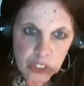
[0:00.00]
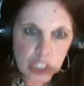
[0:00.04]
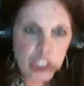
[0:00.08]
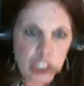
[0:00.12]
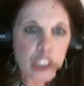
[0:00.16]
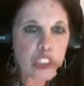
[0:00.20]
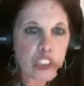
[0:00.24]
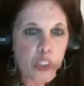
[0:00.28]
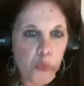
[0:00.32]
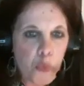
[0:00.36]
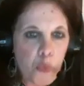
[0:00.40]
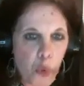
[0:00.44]
This
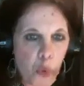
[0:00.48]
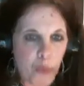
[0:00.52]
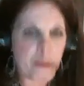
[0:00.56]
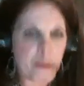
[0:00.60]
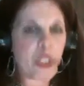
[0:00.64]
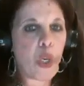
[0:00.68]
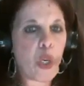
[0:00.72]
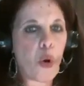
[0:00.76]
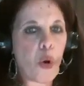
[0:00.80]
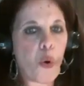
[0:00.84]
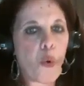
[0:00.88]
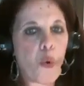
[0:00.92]

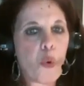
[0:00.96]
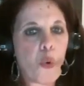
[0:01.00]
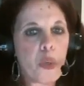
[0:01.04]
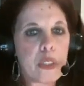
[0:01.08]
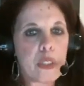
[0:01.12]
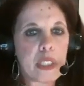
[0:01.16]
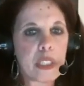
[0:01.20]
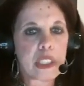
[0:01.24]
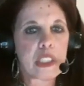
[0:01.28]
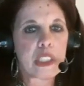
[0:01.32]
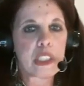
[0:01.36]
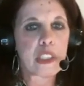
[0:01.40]

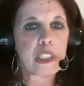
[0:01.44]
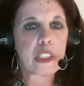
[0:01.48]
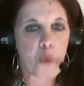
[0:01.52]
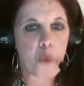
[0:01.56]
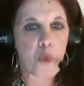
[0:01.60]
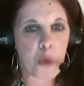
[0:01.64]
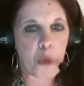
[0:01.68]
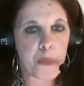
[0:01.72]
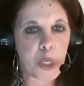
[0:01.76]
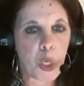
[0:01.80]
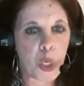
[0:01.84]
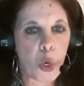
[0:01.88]
is a
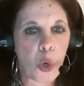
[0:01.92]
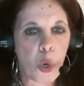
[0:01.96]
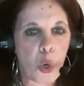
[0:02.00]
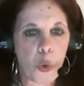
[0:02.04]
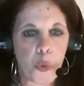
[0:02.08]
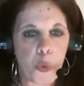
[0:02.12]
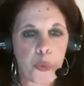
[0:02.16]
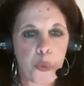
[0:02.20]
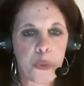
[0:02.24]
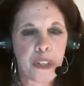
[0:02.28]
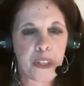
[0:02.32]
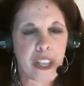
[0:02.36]
woman
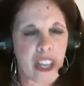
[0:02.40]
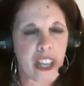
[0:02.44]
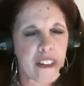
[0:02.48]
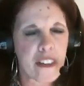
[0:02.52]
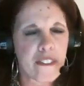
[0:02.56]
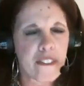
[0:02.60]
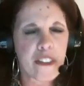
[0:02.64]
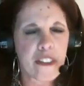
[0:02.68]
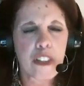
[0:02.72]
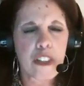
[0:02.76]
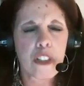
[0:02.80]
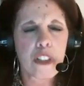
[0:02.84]
who
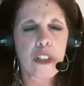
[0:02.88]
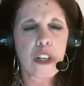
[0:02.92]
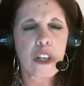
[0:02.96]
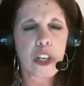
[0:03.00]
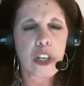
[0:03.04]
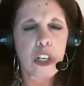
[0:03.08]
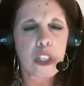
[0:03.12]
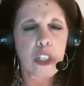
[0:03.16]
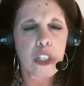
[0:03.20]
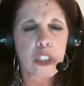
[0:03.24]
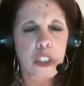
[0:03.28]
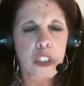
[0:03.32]
never
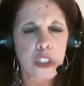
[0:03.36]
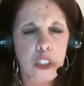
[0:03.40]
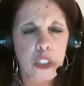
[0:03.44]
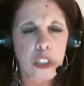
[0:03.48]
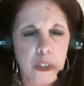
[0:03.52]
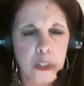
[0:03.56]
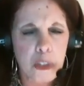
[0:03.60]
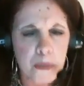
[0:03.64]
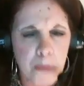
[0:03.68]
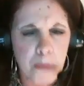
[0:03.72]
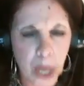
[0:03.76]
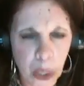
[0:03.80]

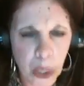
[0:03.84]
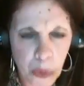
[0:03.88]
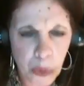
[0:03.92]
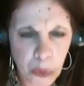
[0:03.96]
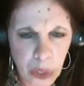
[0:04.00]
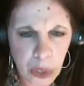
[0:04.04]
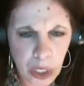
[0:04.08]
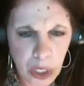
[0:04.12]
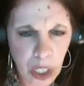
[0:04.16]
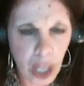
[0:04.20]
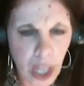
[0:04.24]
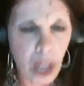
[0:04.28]

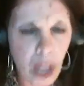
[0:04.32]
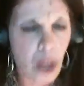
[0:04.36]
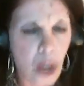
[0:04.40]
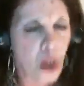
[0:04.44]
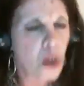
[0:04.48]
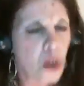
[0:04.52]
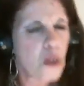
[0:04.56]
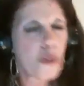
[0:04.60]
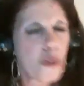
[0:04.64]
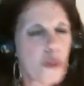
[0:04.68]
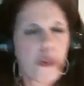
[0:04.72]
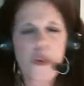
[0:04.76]
spoke,
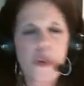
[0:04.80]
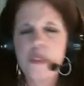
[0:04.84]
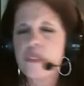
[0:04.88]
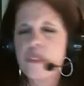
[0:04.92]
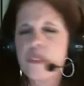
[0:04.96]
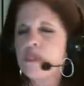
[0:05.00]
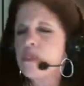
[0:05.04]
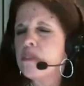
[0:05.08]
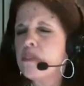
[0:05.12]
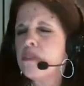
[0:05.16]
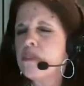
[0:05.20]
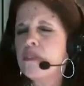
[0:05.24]
who
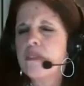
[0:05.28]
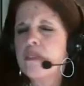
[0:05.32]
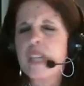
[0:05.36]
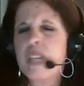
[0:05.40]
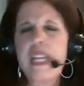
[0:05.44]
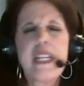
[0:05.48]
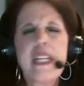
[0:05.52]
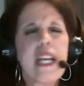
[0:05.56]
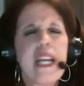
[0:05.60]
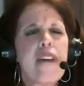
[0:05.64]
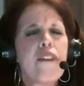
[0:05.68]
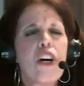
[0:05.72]
they
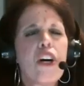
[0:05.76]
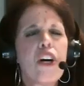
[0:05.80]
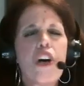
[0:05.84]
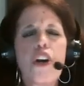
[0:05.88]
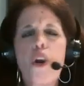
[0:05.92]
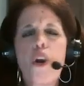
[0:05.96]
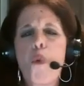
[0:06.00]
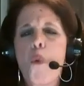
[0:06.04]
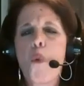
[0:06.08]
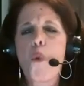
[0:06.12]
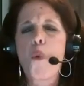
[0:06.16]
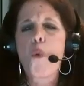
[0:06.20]
never heard
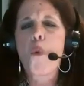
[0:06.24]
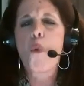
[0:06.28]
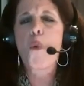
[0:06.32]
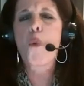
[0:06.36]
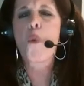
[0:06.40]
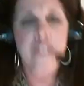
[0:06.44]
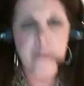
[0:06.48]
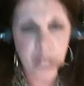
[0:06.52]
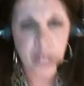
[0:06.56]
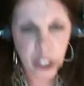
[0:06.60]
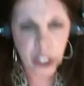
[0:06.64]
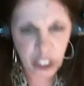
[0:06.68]
a word
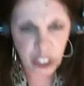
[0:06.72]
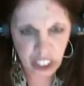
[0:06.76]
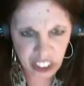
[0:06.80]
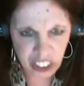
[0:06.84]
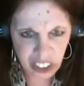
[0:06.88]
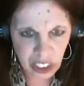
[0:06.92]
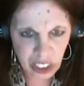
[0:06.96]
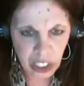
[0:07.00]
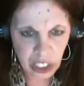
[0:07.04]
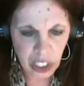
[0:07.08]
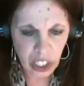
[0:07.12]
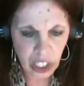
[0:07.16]
from her
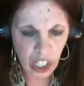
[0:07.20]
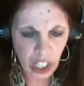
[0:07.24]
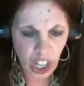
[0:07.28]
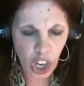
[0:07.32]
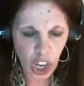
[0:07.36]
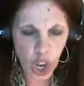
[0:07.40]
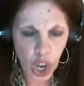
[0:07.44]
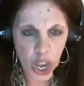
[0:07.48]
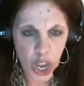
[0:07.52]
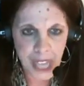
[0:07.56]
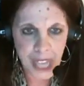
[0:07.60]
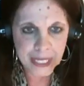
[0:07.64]

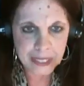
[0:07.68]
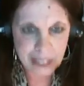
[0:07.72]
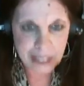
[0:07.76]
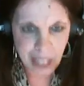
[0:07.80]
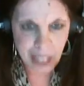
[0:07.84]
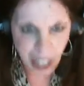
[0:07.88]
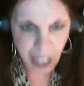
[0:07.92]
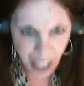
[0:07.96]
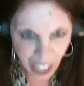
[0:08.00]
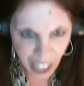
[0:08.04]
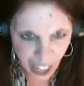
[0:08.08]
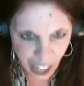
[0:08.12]

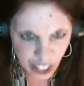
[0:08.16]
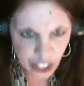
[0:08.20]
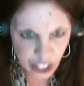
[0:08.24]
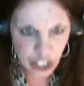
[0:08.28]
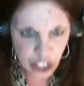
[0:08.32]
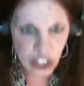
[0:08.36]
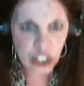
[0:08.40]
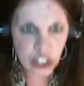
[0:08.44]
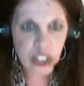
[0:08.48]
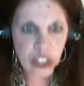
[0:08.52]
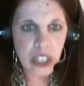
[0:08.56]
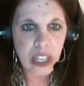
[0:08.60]

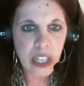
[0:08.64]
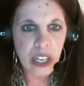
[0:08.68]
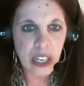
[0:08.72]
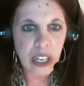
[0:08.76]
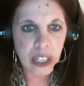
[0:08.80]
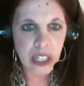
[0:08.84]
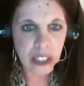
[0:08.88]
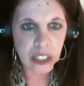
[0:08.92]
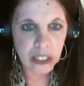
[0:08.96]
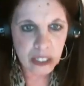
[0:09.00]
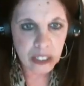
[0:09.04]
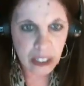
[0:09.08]
entire
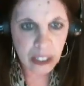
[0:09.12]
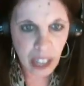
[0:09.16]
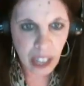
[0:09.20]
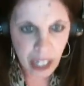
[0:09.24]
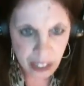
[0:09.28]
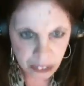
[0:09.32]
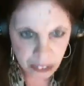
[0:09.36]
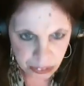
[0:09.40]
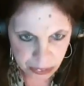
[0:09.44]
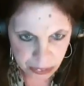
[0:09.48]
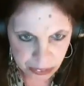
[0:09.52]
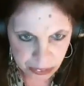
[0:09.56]

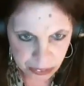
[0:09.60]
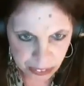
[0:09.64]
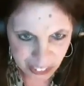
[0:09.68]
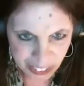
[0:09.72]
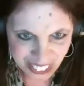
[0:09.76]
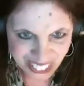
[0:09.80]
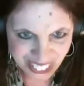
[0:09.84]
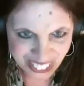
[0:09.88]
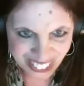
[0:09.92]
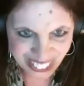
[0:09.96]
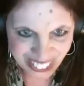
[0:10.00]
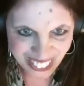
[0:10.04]
life.
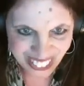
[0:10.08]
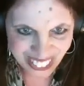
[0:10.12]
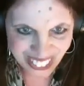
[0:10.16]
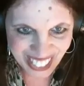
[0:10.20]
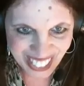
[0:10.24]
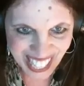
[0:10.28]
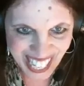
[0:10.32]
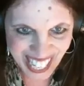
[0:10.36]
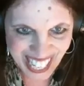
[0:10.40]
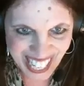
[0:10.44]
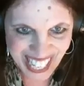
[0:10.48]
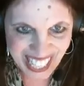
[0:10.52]

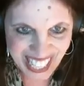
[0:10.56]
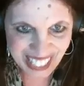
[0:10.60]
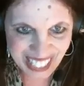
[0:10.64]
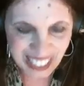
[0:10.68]
Okay.